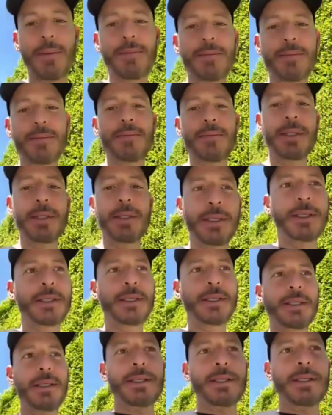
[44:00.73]
Yep.
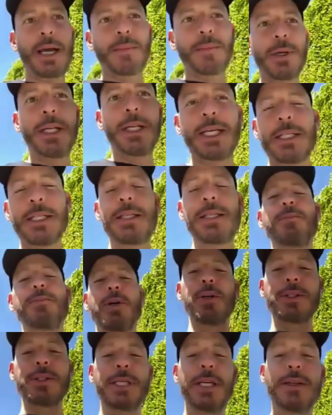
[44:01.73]
So yeah, he needs
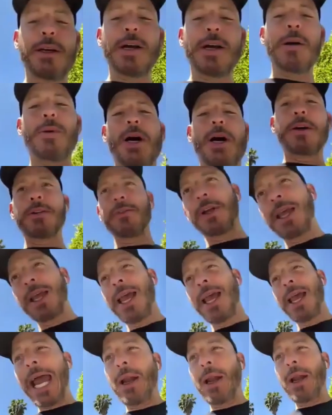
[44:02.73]
the protein,
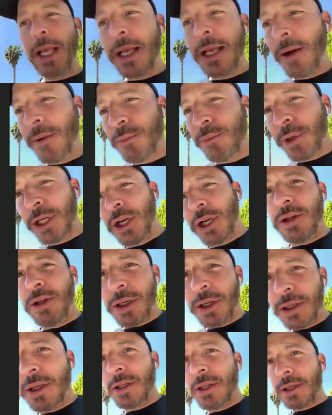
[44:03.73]
carbohydrate, and we, um,
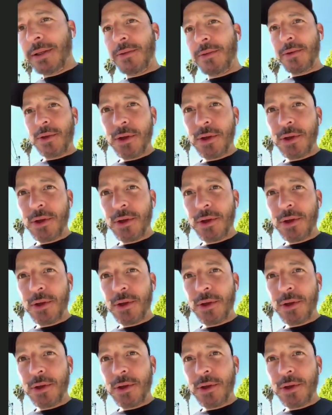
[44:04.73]
you know, look,